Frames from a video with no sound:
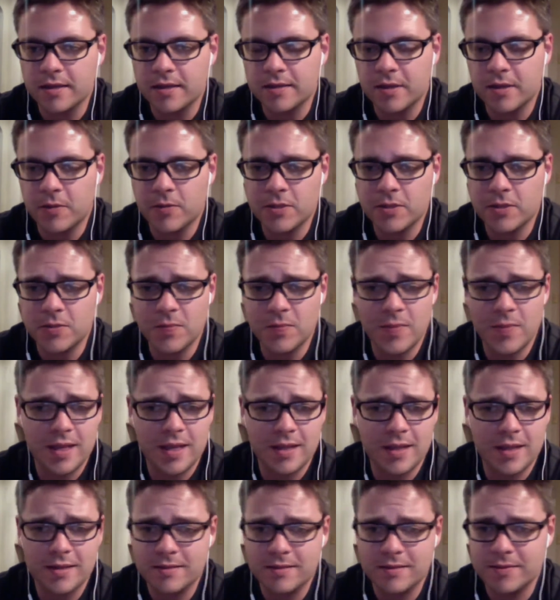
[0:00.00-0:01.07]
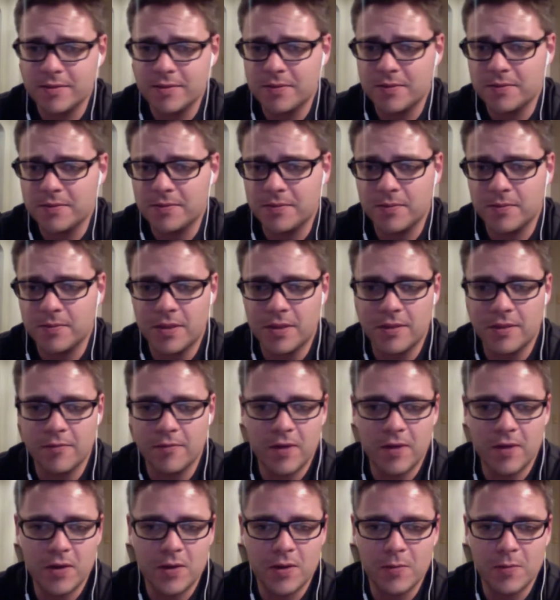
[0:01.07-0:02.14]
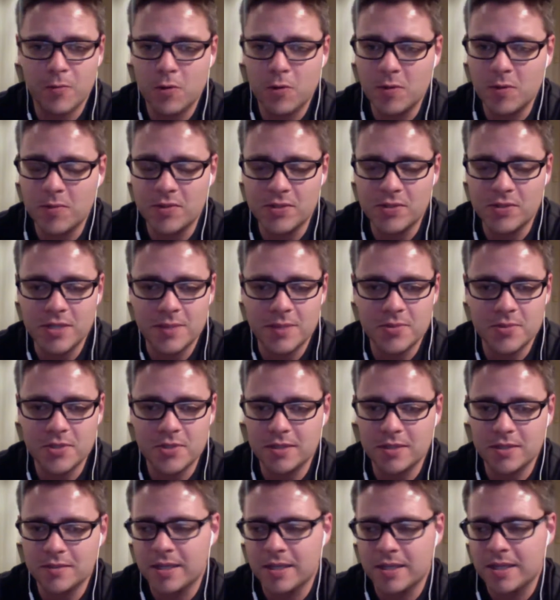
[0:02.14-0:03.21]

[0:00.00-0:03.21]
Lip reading: was met with a very warm reception.